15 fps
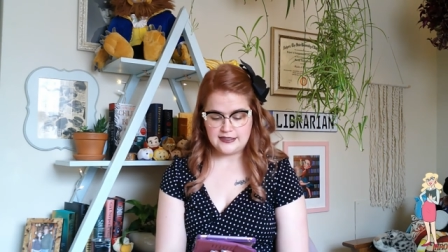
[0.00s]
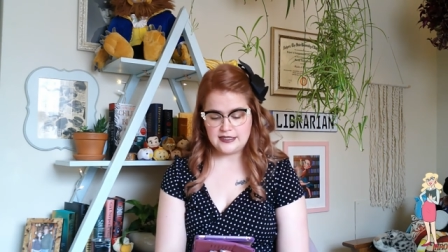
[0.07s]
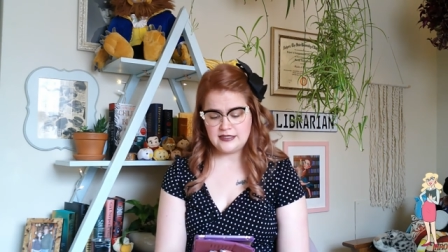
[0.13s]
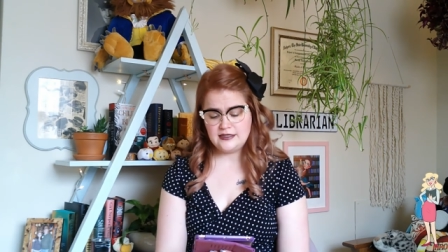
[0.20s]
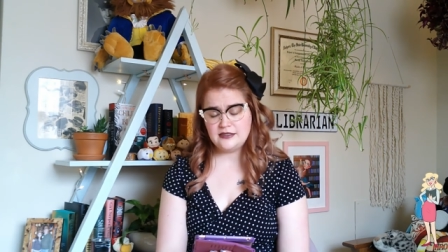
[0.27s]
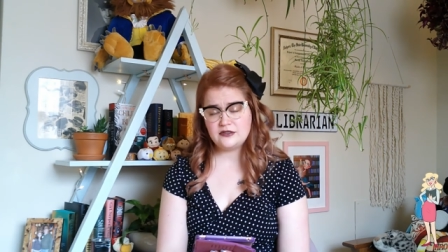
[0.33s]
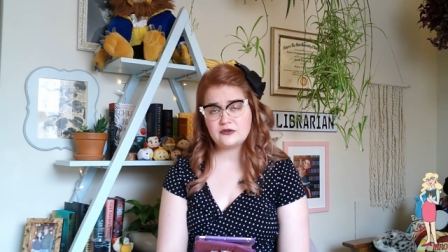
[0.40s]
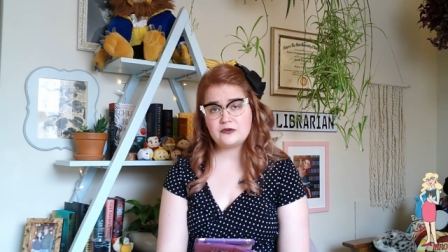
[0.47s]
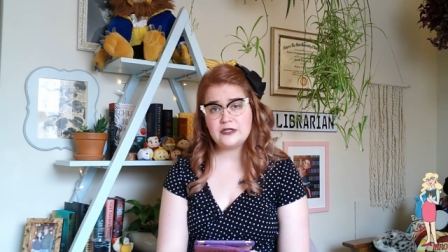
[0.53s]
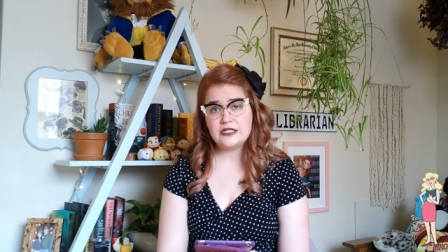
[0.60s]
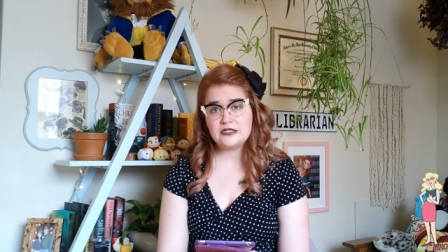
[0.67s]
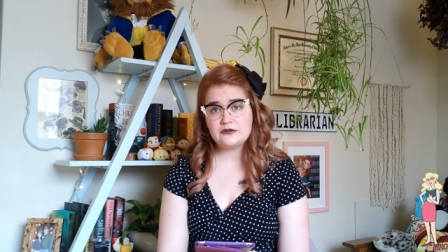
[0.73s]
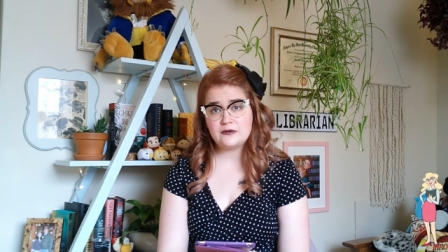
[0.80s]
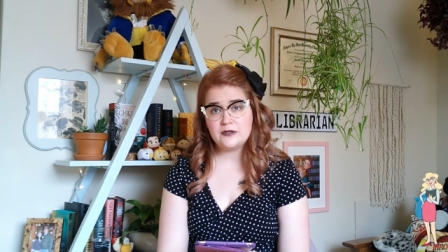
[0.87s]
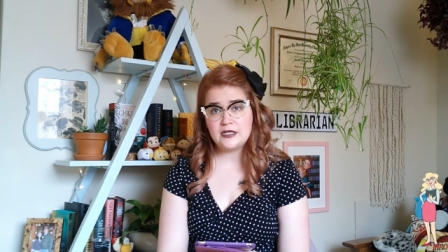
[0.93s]
And in
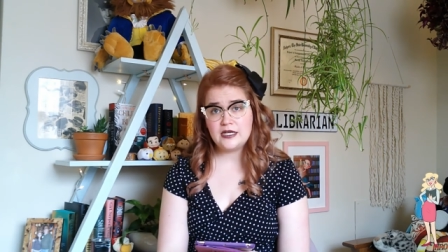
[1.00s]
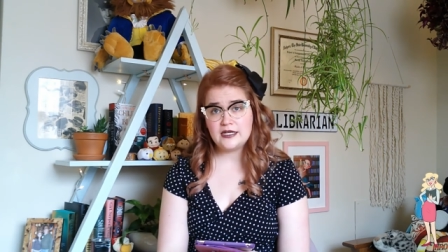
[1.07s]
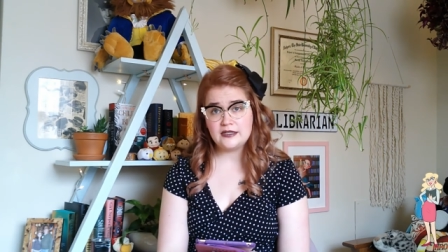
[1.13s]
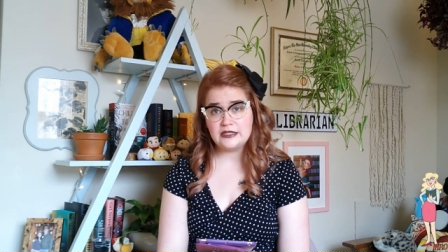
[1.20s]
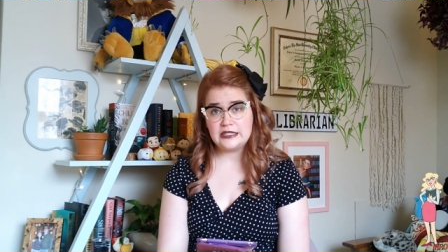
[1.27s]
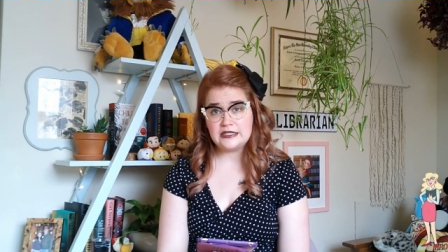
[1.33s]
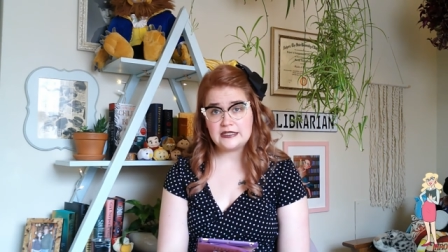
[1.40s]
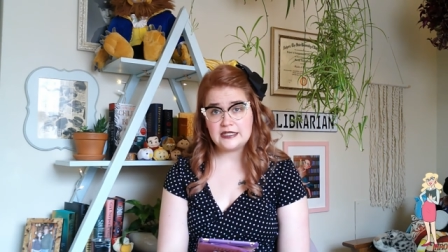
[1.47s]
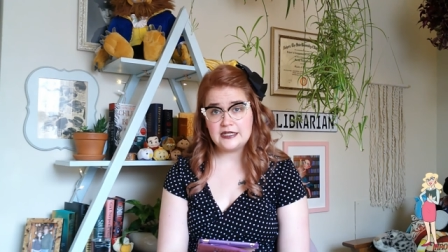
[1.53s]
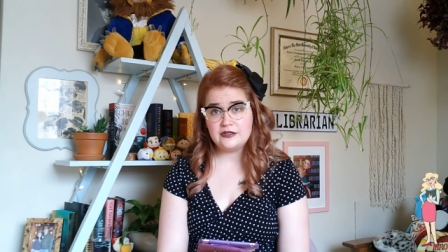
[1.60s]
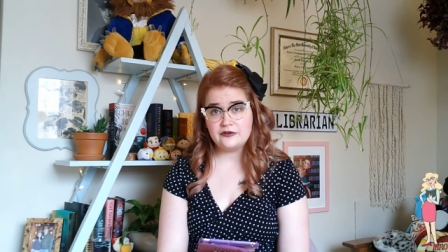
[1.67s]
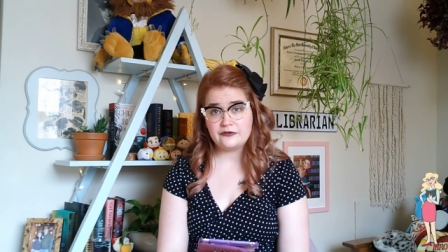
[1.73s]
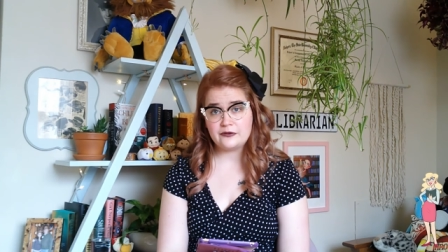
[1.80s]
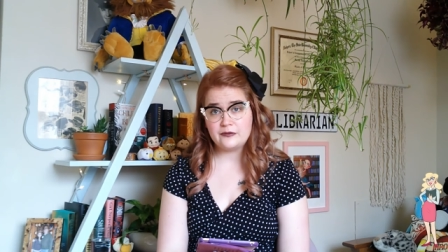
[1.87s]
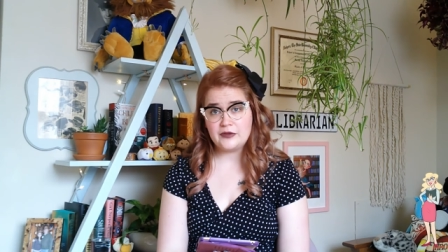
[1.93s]
2020, at least, I
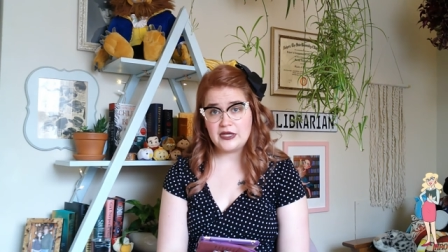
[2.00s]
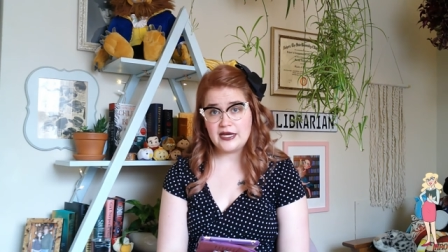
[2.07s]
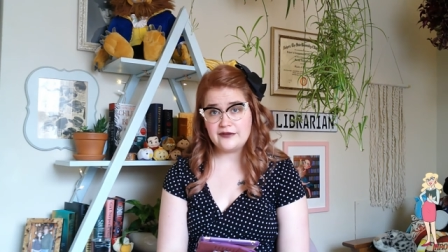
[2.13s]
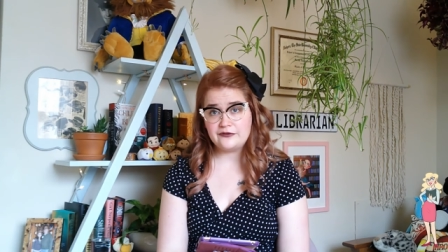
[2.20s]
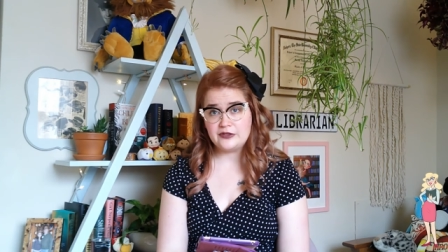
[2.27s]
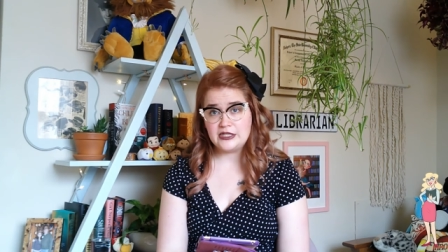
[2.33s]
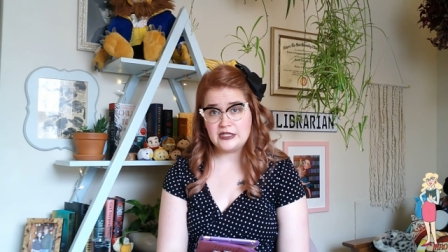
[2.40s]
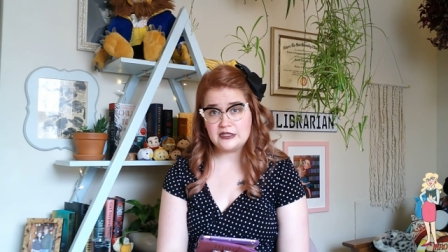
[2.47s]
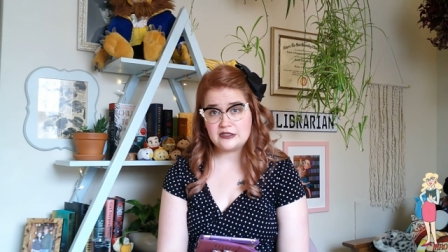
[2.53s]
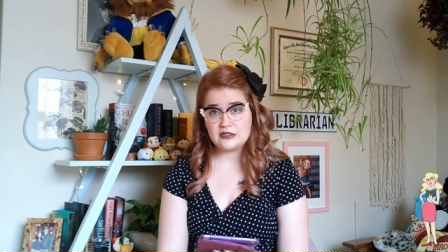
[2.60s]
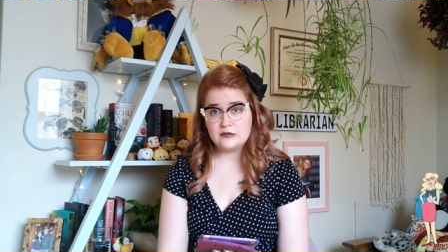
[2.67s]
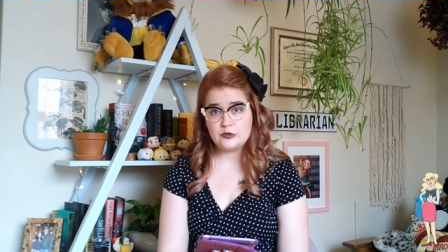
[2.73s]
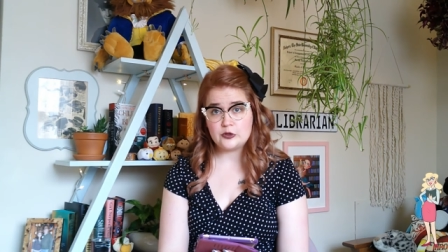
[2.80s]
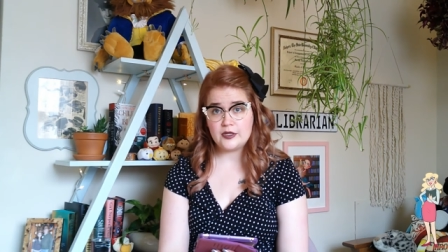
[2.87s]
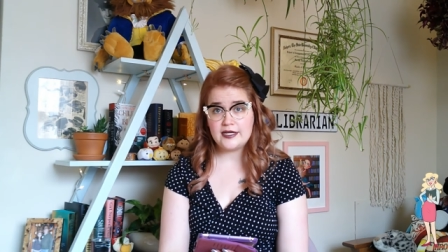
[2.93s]
know for me, I've needed
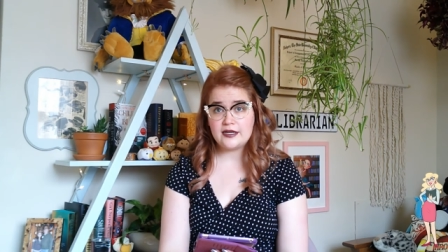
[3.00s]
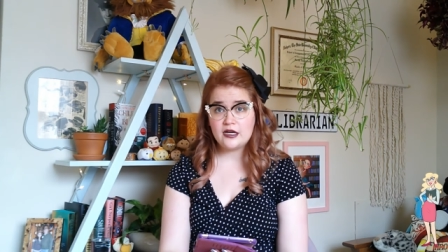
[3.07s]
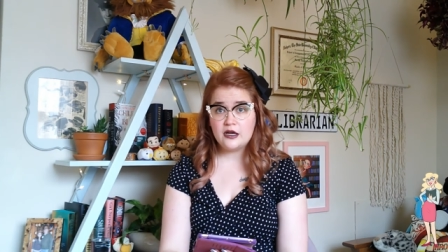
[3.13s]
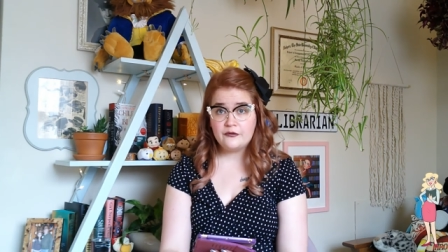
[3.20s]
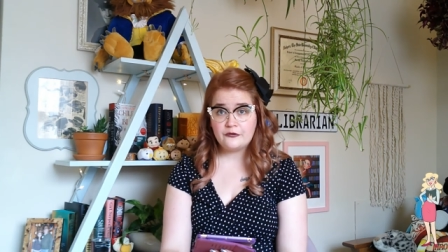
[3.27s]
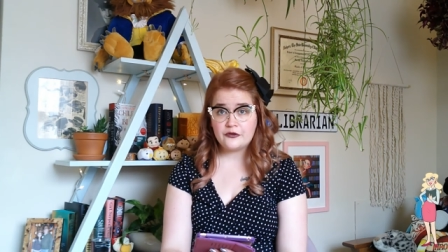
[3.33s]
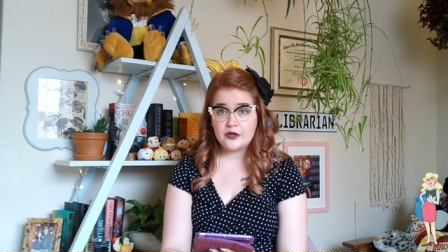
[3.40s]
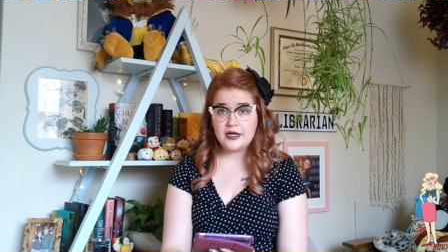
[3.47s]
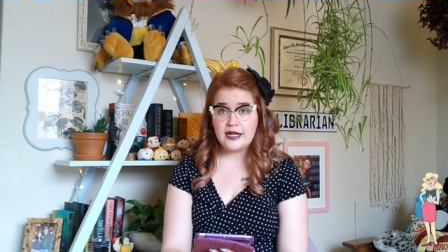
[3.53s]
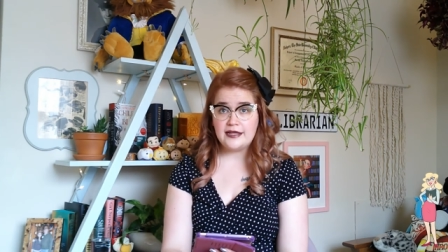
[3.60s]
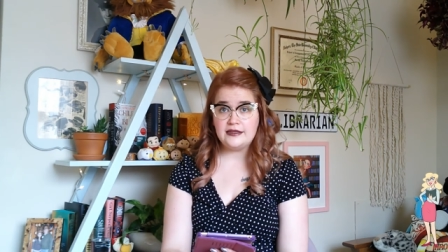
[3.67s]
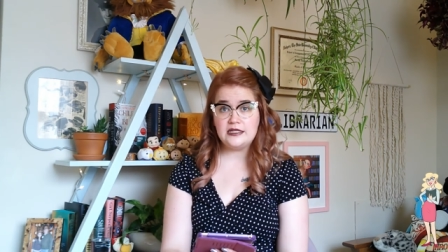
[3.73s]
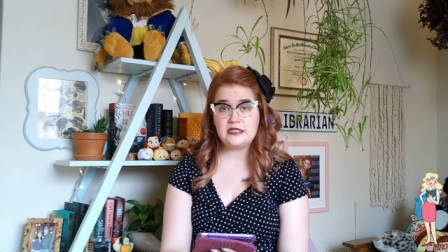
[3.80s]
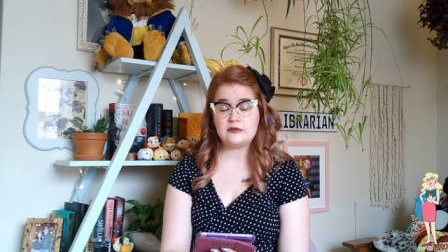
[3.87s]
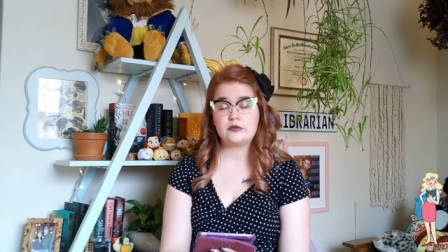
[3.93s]
some joy and comfort,
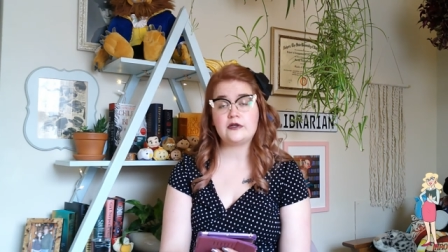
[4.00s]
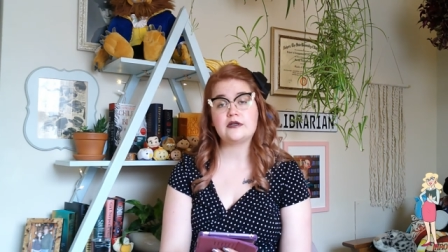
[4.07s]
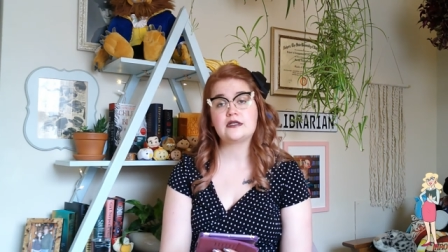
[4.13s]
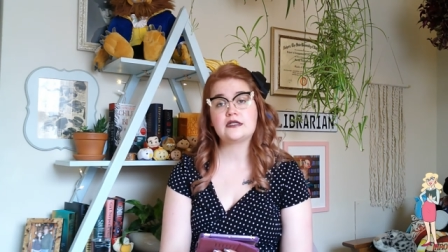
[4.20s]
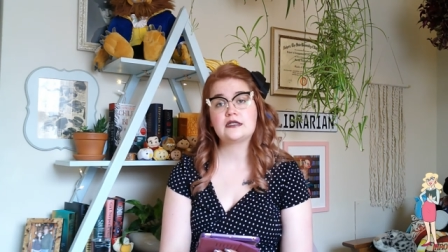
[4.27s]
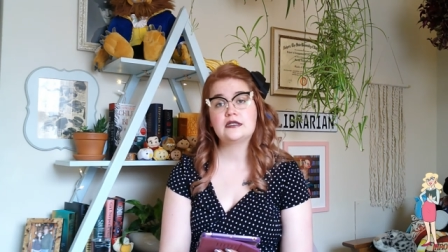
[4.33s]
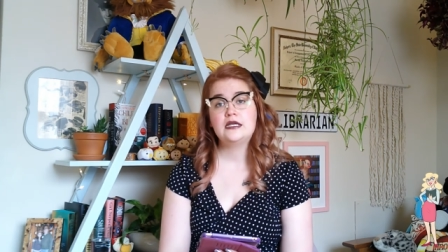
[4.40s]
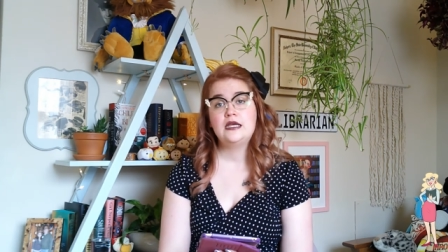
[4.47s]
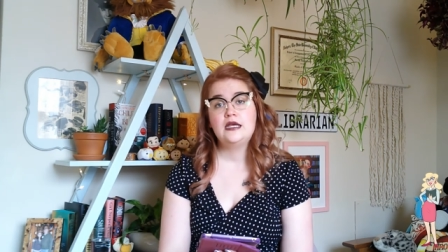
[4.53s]
and these books